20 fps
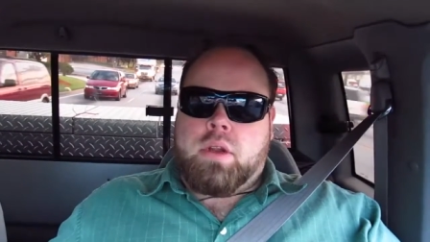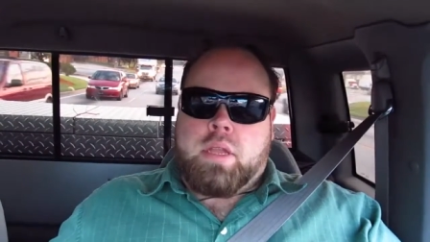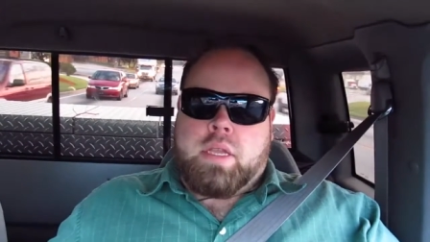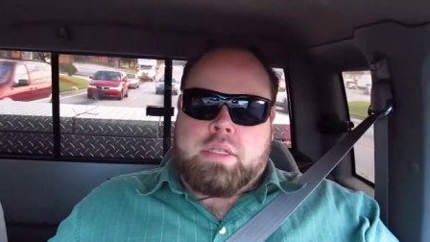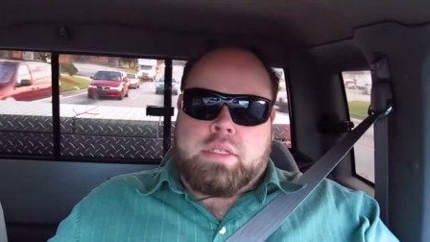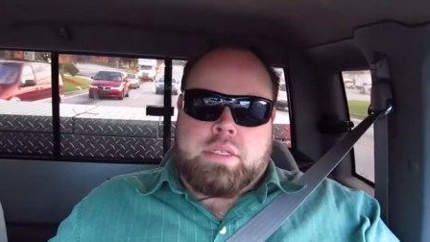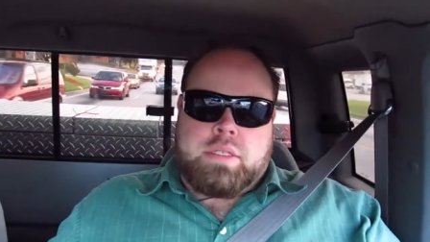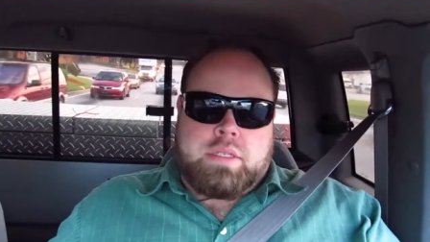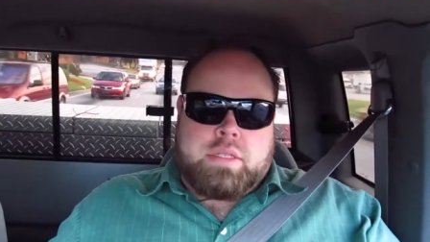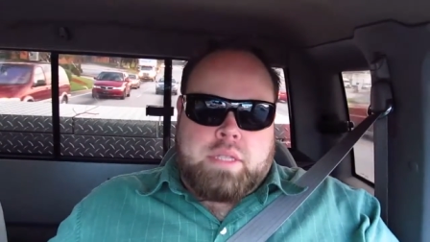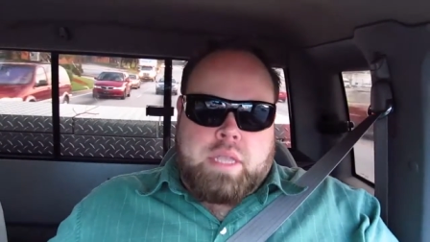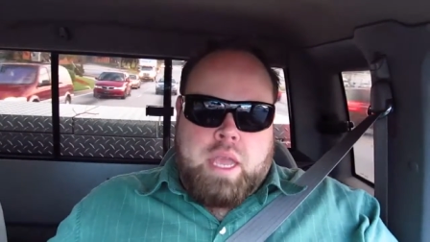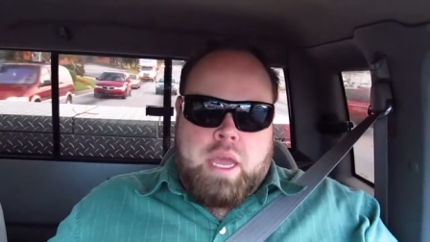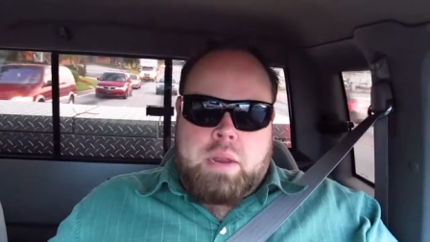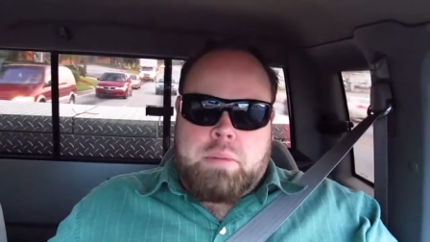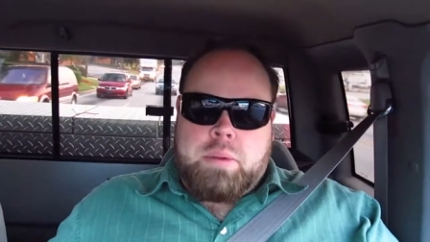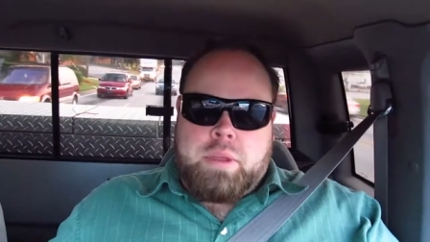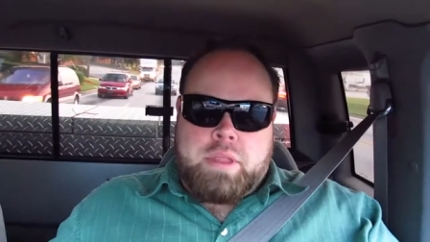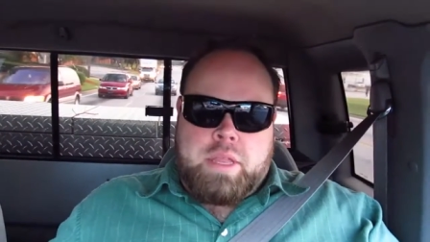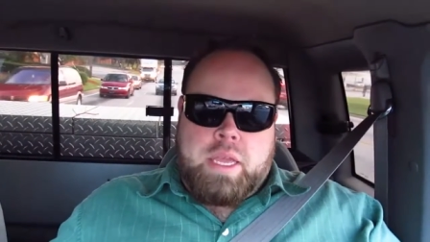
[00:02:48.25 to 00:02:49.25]
That's kind
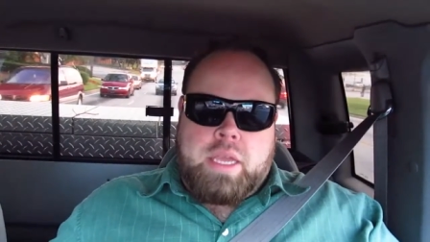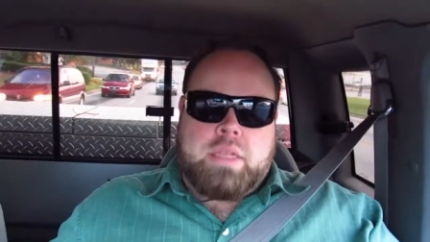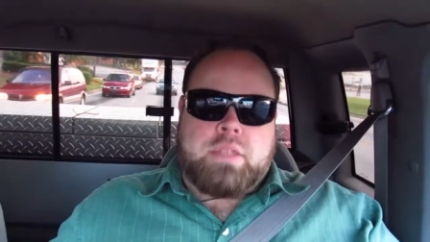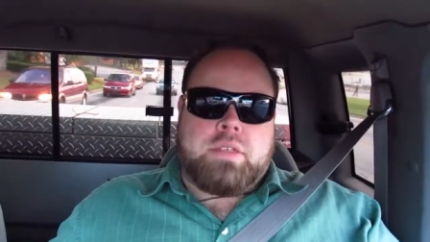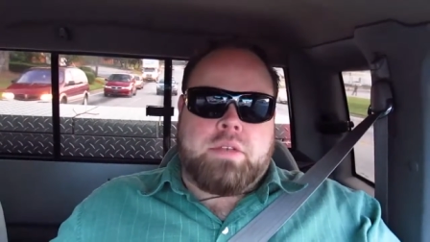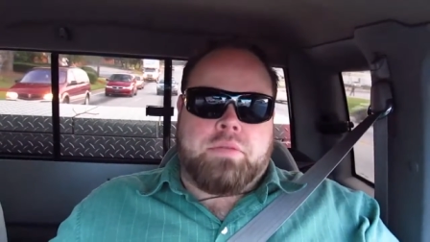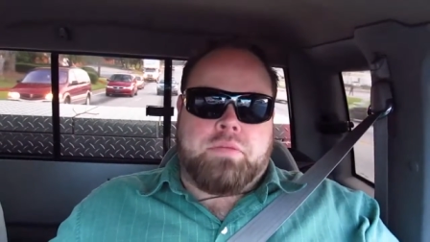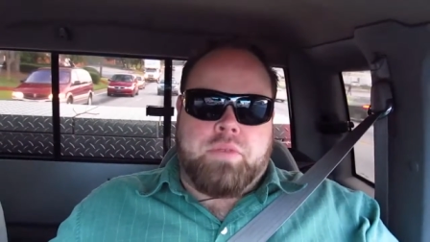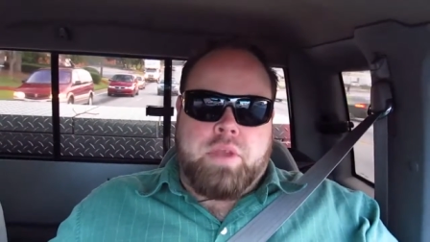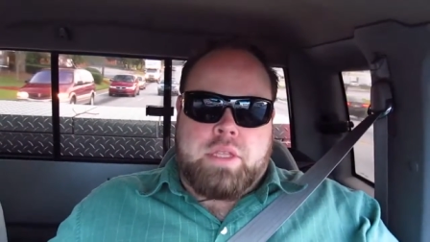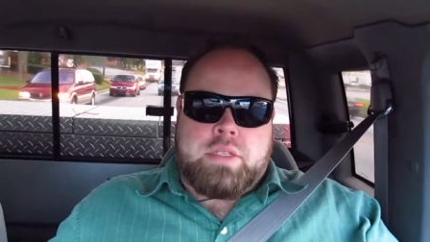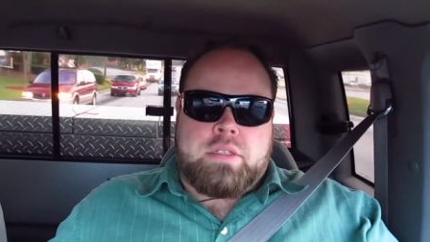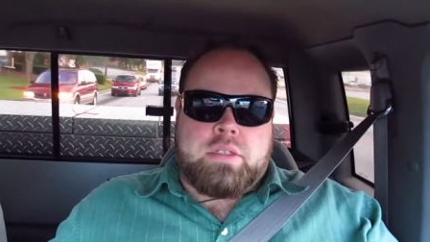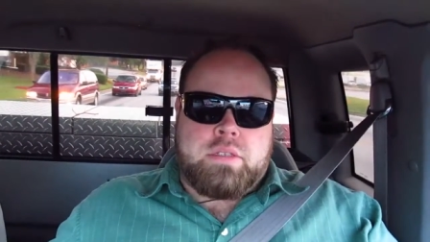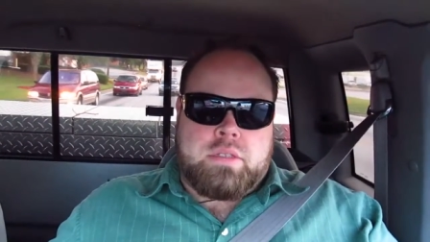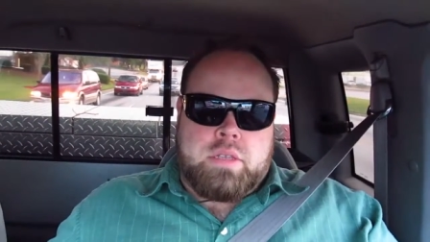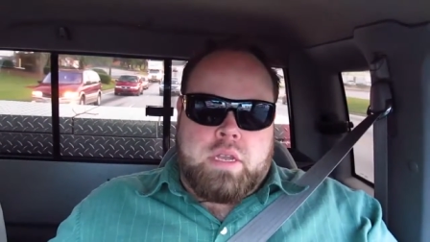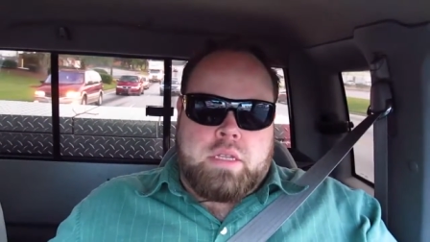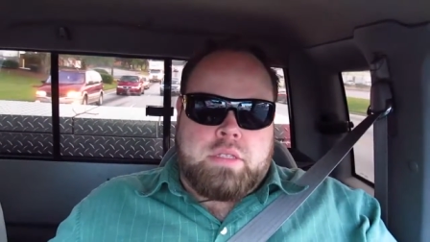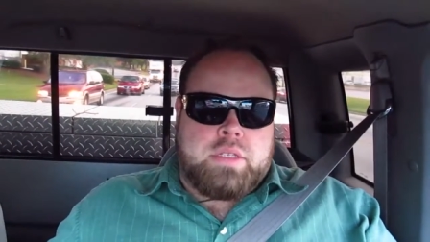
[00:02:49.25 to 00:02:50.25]
of my thing. It's a
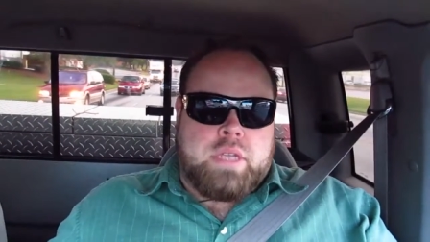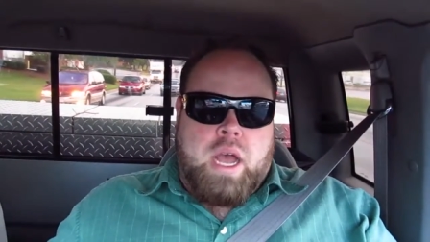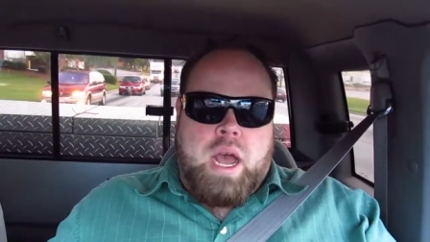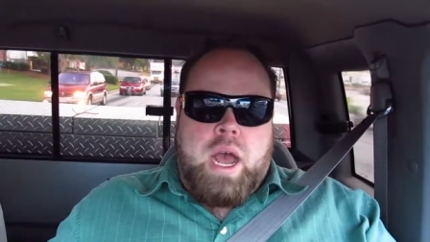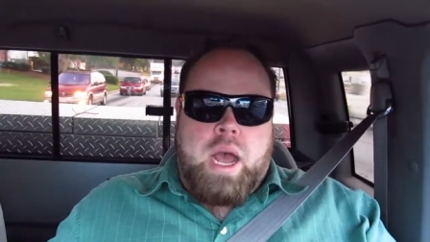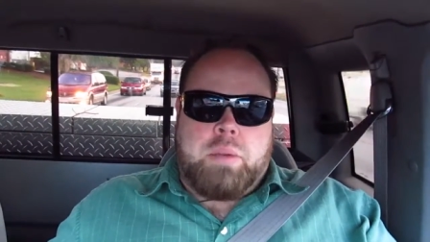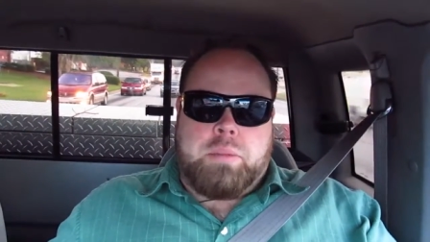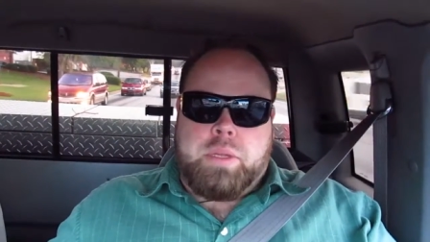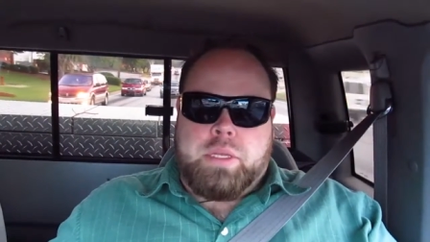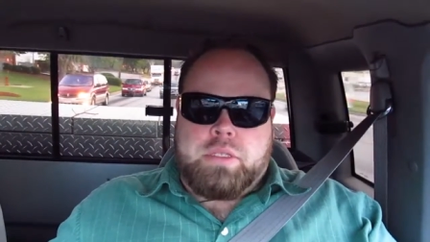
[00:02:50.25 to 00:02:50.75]
it's it's a hobby.